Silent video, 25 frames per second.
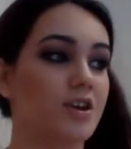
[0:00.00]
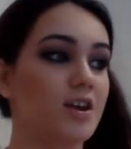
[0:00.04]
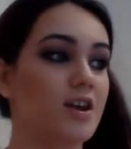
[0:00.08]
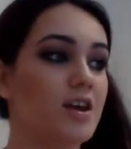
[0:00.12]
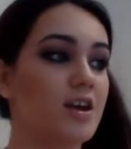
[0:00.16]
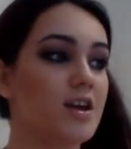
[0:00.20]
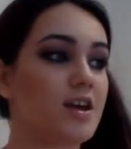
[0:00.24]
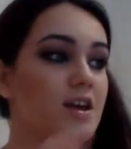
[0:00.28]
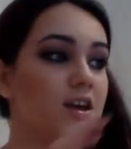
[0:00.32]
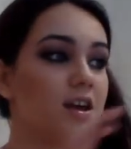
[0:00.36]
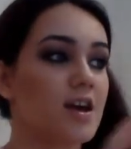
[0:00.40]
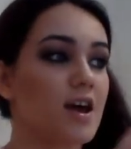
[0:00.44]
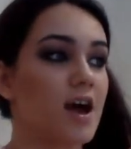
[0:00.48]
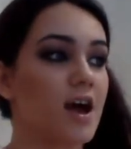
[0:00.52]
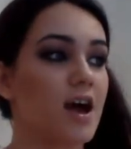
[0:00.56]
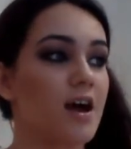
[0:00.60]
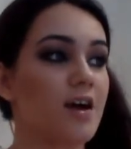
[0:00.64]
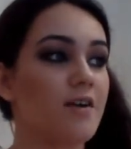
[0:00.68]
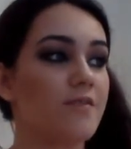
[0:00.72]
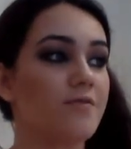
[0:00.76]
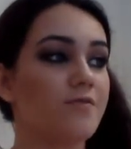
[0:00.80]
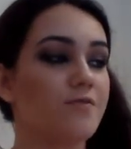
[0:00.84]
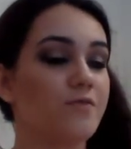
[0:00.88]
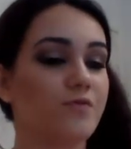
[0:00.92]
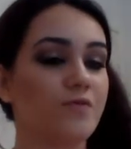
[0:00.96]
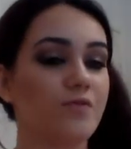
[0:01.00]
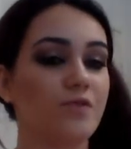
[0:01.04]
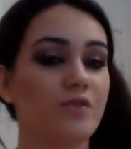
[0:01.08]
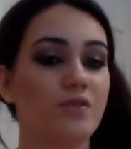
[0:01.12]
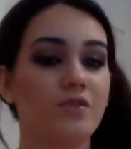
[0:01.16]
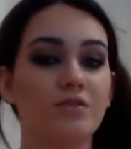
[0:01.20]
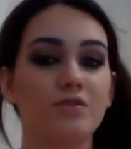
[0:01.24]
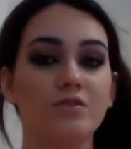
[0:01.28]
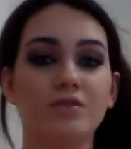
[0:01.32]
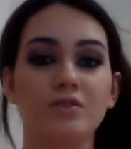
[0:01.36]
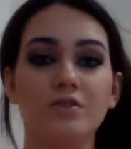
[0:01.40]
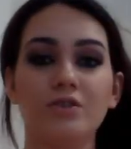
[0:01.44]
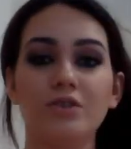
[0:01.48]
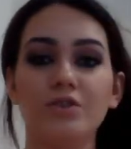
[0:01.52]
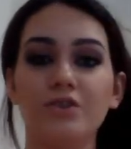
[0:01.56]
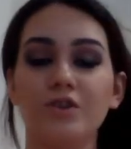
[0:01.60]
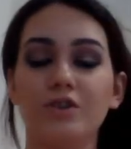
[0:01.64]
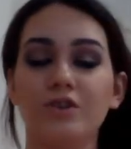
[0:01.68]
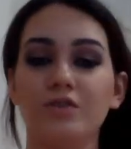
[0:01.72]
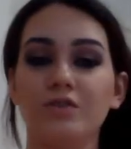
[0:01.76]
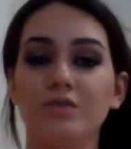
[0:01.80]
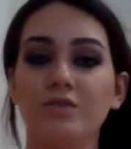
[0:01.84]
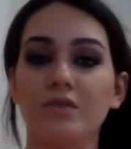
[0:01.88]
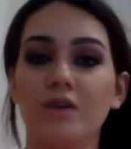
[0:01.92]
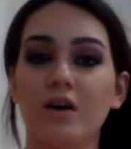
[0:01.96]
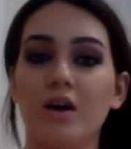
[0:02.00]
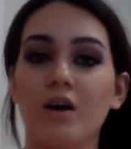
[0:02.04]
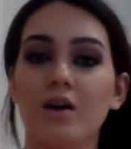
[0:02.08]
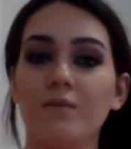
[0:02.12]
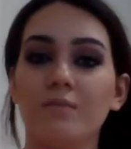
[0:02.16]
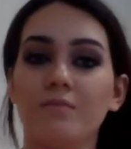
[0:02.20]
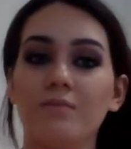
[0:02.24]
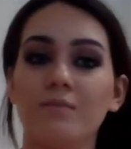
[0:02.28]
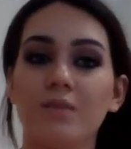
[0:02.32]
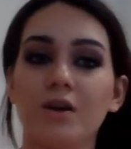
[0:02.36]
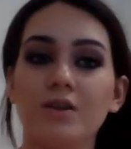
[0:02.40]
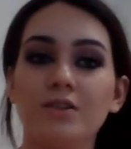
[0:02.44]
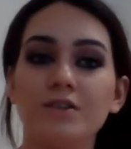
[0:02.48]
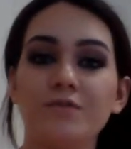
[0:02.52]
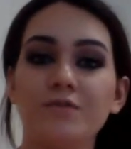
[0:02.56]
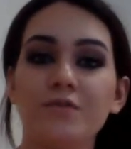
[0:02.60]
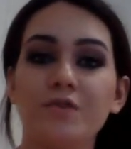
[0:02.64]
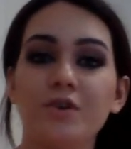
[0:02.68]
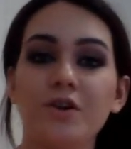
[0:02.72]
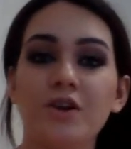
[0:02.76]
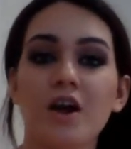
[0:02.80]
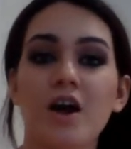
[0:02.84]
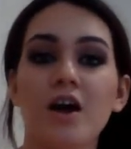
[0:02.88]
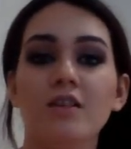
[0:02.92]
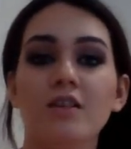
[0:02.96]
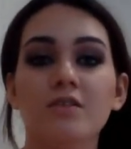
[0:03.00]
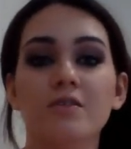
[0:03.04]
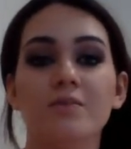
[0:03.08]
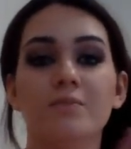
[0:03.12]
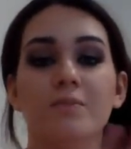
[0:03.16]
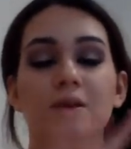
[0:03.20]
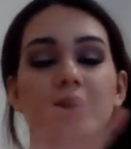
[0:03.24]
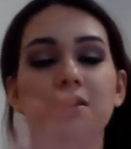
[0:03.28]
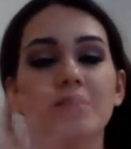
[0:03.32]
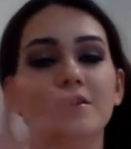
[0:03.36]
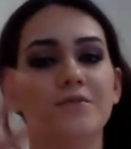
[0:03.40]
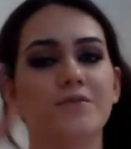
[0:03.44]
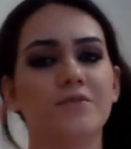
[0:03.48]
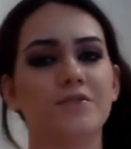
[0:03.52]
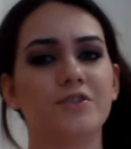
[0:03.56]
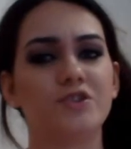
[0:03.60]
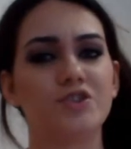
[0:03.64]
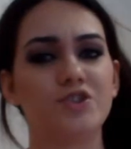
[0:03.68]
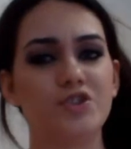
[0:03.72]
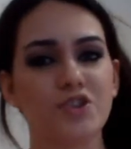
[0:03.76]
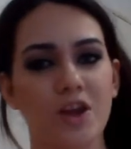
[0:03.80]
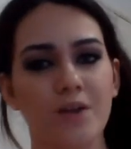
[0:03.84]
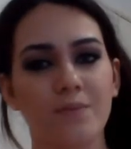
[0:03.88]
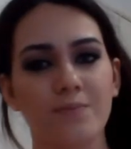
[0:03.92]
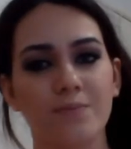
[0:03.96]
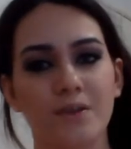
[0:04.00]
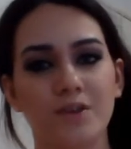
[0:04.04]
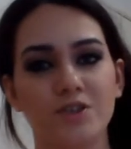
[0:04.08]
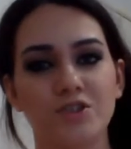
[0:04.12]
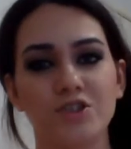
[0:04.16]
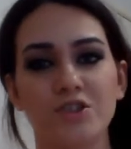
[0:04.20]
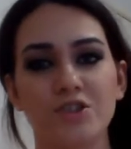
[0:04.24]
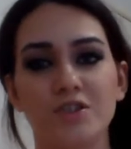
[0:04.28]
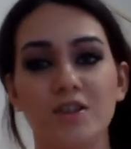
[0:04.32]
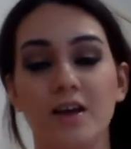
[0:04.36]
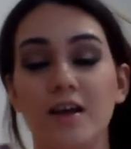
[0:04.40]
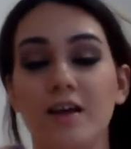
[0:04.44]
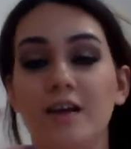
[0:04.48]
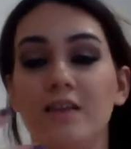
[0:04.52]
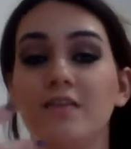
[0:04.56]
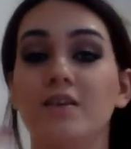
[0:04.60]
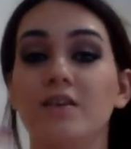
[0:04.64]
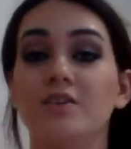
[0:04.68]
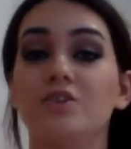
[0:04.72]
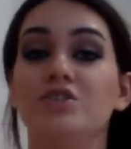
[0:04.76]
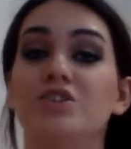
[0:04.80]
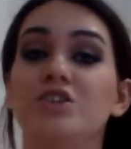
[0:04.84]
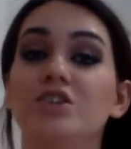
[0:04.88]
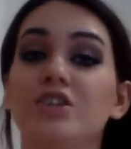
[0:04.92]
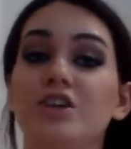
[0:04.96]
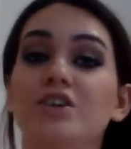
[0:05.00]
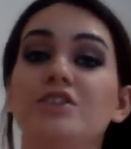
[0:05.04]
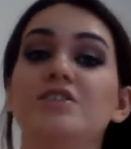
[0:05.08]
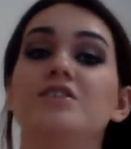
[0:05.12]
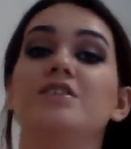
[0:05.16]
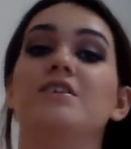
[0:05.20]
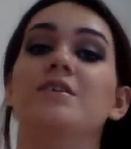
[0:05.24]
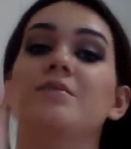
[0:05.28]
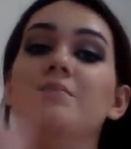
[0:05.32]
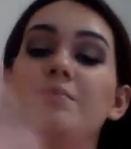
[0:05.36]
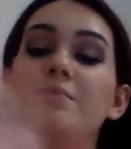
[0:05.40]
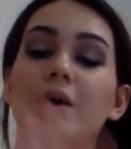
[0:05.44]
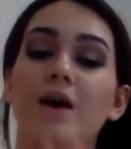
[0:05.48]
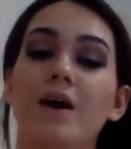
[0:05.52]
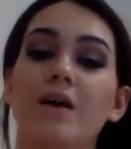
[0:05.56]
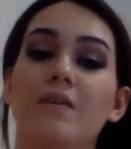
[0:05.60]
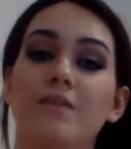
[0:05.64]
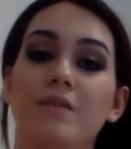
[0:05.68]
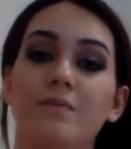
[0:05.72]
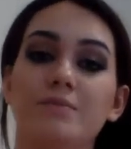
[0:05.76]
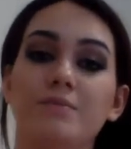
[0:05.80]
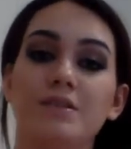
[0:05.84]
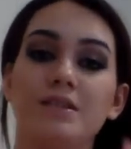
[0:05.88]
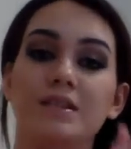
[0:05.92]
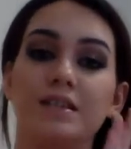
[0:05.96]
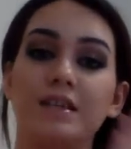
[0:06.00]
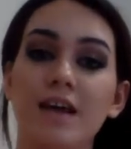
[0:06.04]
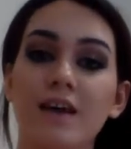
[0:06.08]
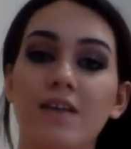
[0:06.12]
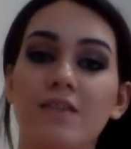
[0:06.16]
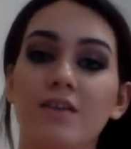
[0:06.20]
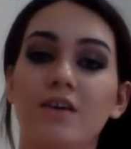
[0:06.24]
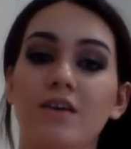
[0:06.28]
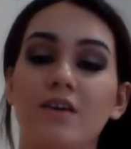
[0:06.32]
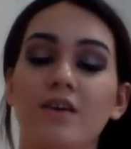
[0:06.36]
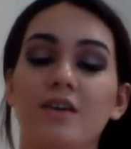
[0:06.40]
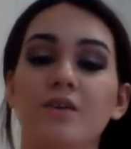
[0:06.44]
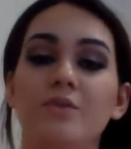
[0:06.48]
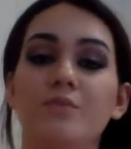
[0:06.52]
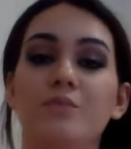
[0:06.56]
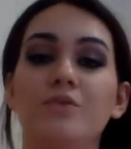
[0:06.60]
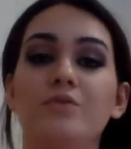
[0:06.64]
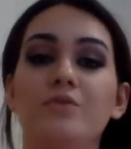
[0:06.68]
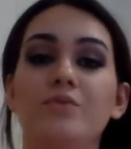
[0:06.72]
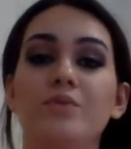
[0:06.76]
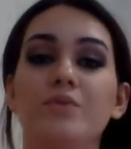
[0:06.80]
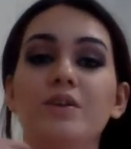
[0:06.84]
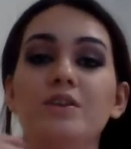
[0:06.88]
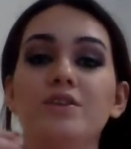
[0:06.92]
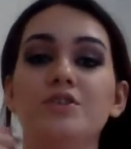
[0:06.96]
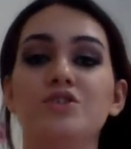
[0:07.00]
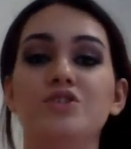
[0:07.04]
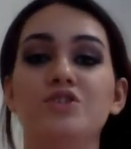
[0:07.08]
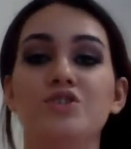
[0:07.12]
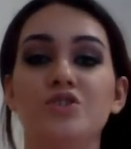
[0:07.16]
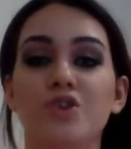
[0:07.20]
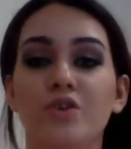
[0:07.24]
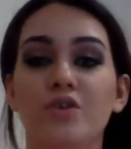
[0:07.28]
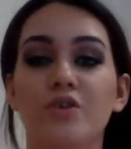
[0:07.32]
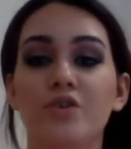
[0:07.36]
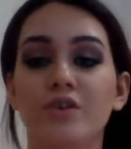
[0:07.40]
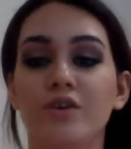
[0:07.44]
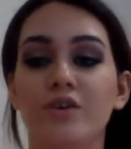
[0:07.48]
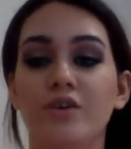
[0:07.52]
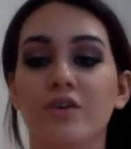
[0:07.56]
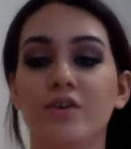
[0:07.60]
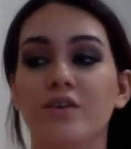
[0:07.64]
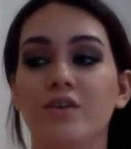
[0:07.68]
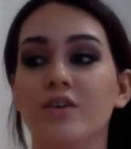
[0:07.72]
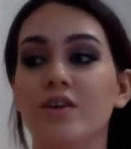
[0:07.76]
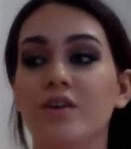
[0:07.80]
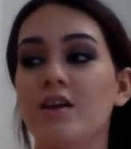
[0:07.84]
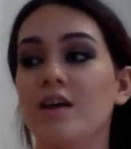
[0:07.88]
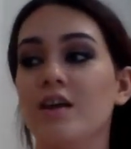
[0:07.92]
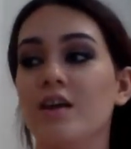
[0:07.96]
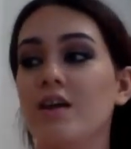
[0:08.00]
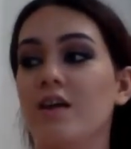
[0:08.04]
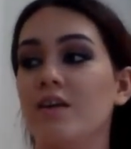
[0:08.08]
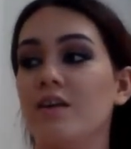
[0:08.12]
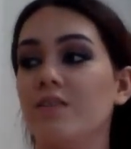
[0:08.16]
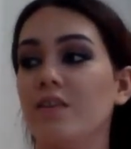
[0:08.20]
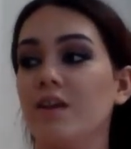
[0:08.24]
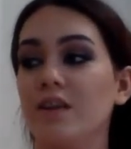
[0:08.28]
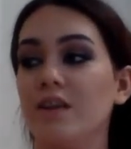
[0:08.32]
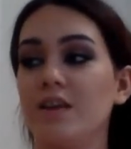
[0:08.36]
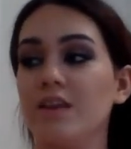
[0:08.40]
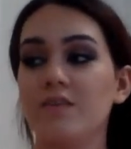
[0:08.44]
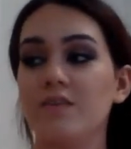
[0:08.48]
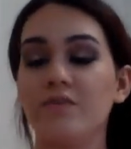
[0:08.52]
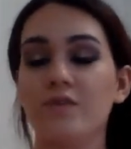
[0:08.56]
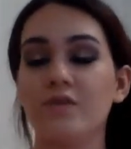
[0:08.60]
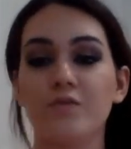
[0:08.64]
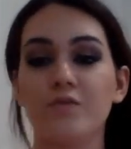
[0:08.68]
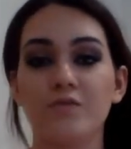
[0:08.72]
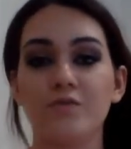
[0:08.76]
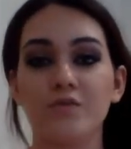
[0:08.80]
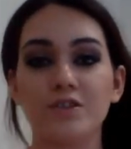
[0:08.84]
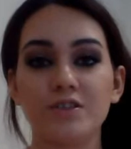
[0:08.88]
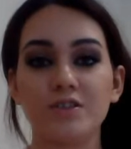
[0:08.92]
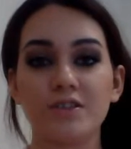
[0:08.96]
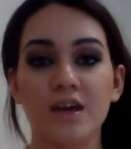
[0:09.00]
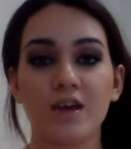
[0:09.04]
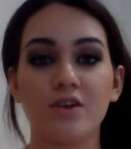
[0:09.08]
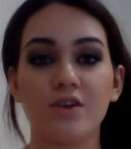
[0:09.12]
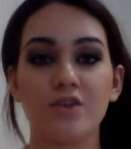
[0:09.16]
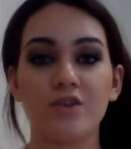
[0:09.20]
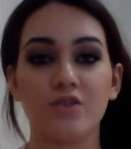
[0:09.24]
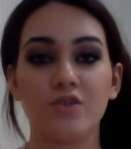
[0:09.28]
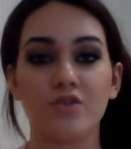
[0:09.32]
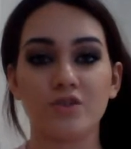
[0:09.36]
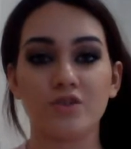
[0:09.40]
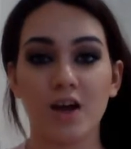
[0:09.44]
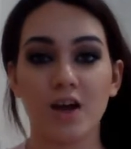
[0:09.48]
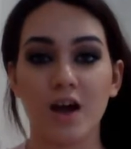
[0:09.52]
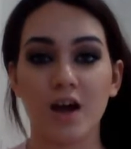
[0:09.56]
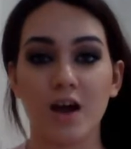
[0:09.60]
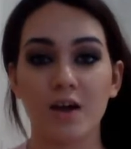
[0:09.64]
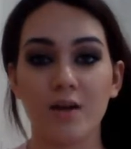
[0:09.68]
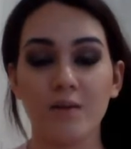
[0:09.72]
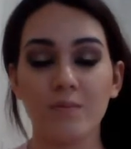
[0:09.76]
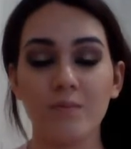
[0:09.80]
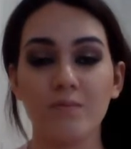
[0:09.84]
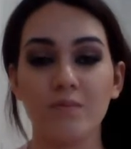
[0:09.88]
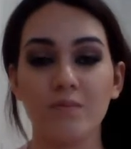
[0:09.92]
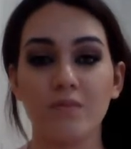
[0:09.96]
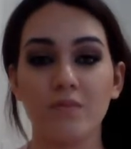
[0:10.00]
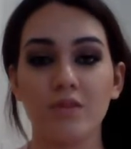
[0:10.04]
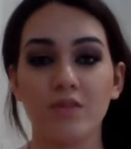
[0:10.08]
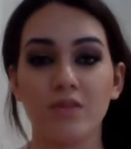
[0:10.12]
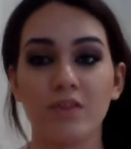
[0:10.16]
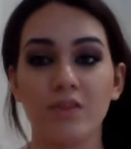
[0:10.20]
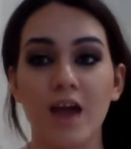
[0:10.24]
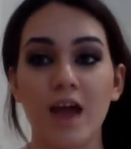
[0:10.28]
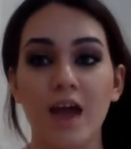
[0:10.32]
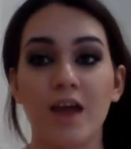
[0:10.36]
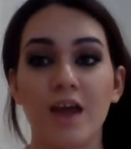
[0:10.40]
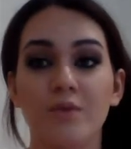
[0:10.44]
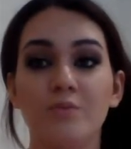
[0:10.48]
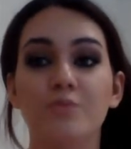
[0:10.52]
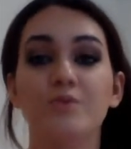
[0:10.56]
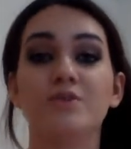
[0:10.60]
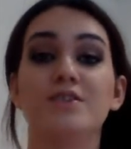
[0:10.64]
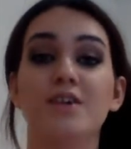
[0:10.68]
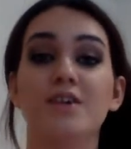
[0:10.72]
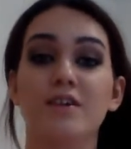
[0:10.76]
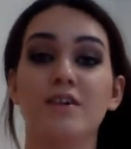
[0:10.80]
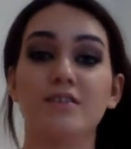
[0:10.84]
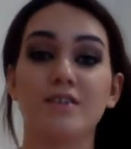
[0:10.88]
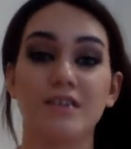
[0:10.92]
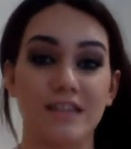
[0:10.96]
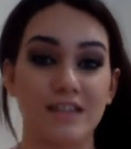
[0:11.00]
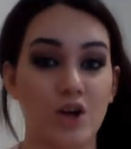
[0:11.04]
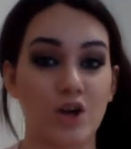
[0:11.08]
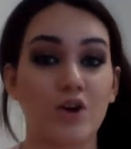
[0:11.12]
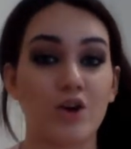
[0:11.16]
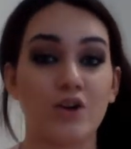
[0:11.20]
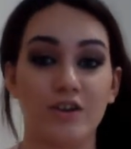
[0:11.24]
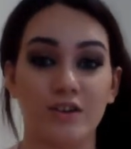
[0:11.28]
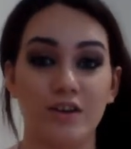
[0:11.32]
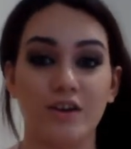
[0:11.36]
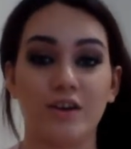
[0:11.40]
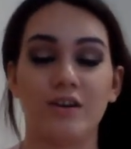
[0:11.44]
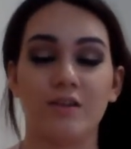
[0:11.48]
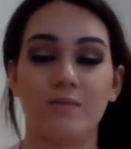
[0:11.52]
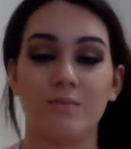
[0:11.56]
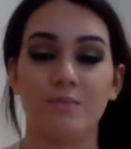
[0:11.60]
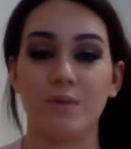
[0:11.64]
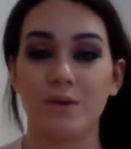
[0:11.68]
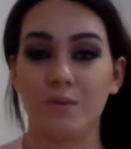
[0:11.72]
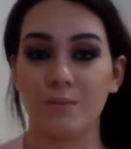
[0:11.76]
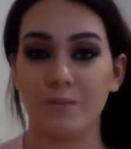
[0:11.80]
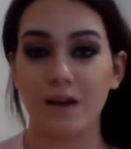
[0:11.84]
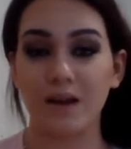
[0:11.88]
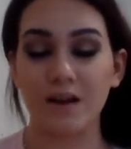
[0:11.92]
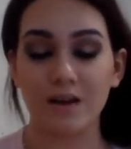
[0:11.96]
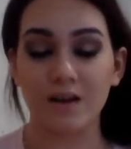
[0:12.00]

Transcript: have a different color but a different shape that she liked, and then she'd learn to combine them together, and it would really show her that even if you take your time, the end result is only going to be better.